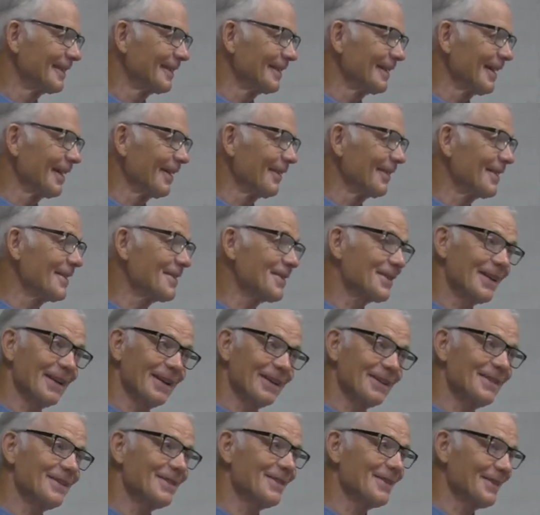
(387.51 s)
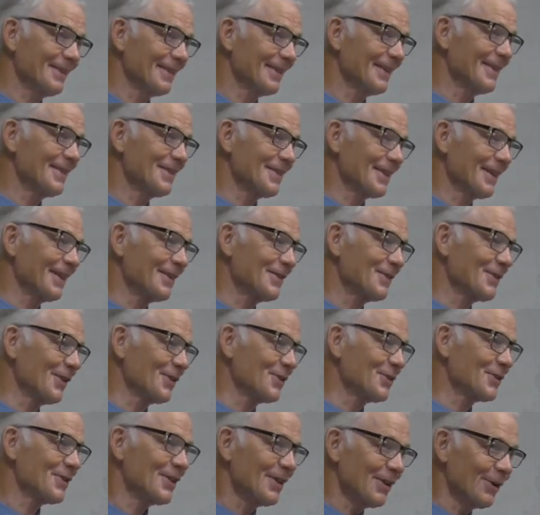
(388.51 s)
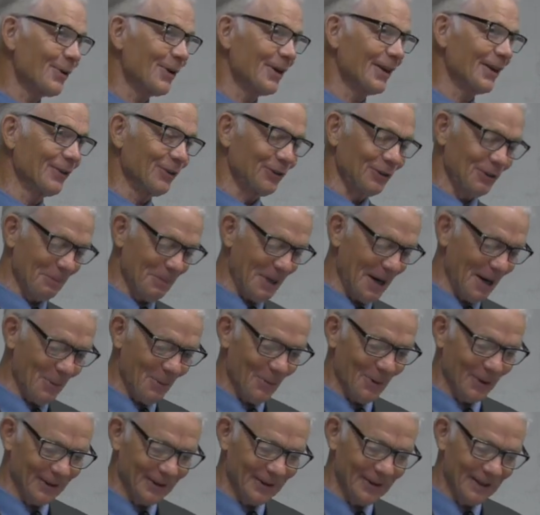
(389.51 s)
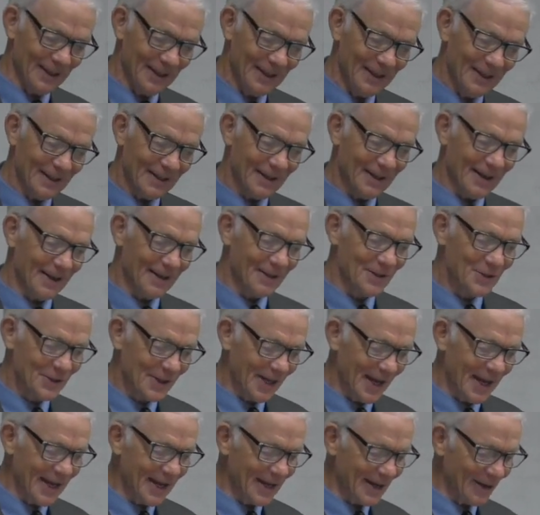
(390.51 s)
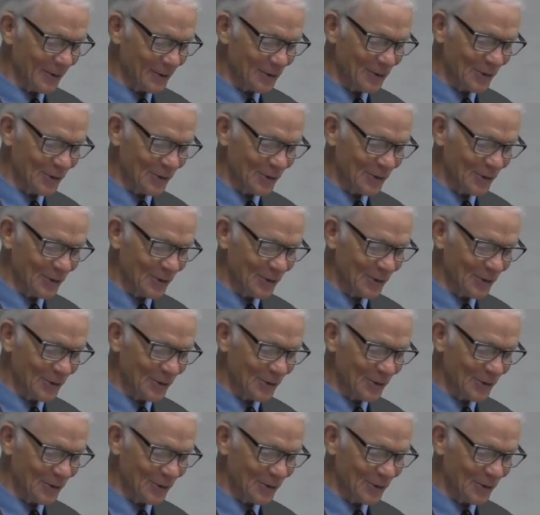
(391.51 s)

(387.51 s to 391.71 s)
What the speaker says: Now, this gets us serious about what God is saying here.